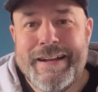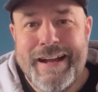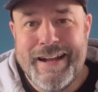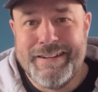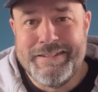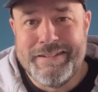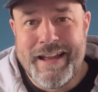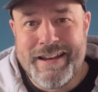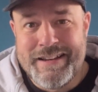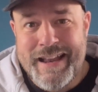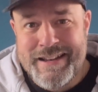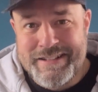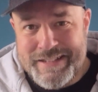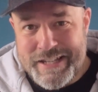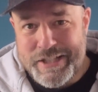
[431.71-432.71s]

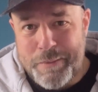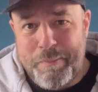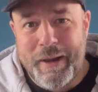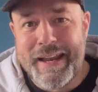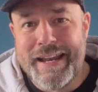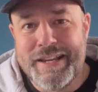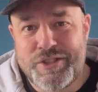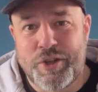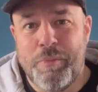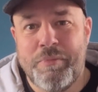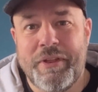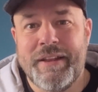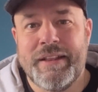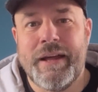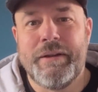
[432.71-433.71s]
And discipline is
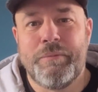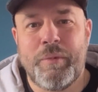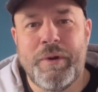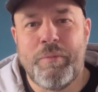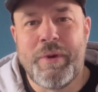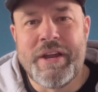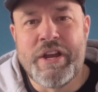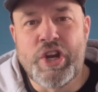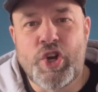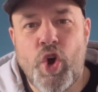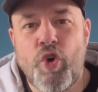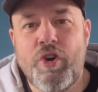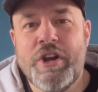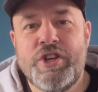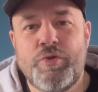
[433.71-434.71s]
something that we
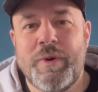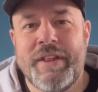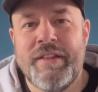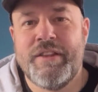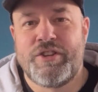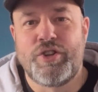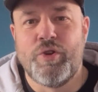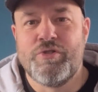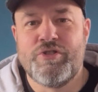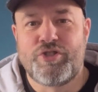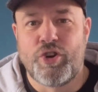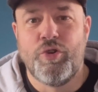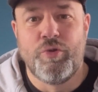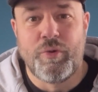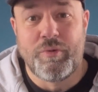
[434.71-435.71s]
encourage within the students
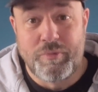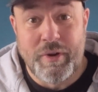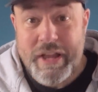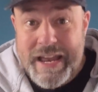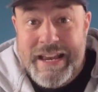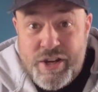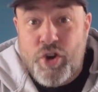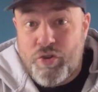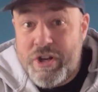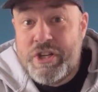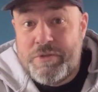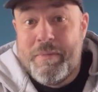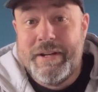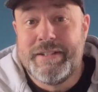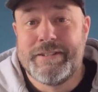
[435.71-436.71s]
through
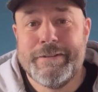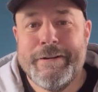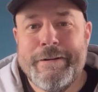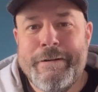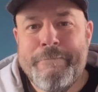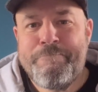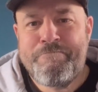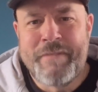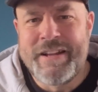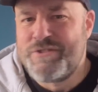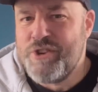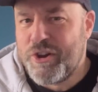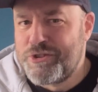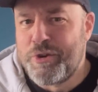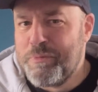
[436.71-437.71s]
encouragement.
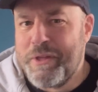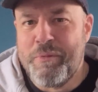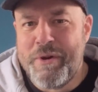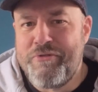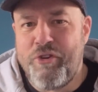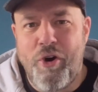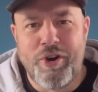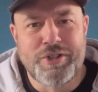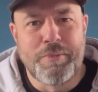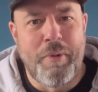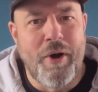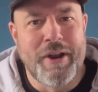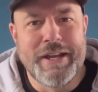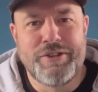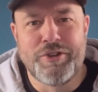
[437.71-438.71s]
It's not something we force
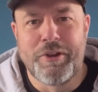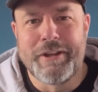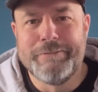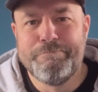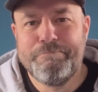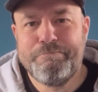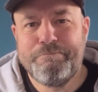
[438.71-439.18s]
upon each other.